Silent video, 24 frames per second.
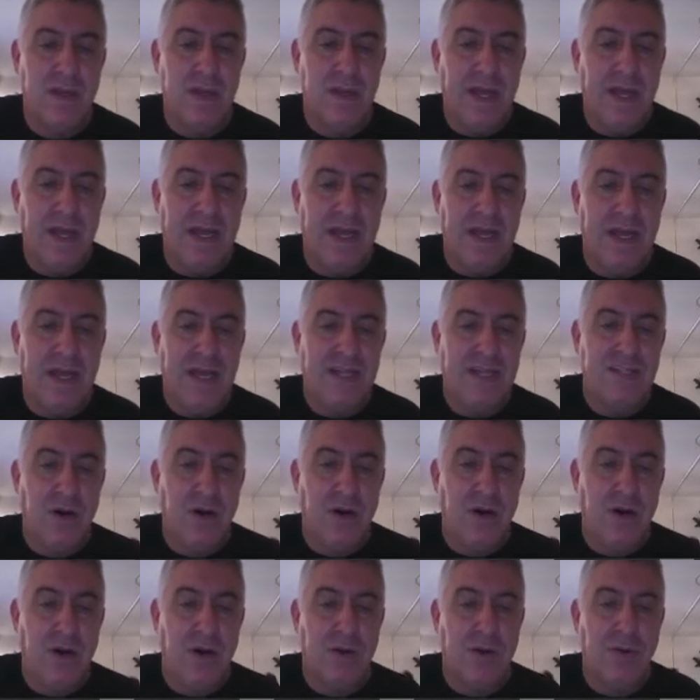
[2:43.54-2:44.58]
And so
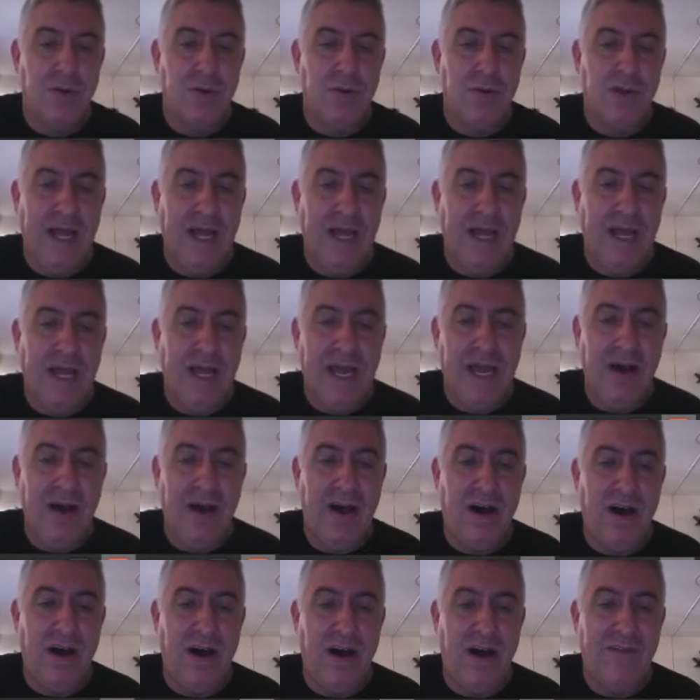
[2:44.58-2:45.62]
it will
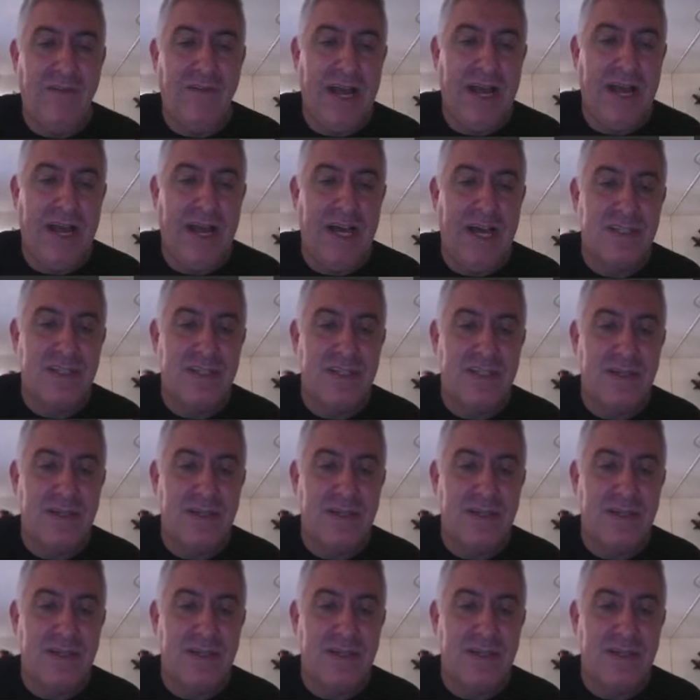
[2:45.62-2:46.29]
often ask,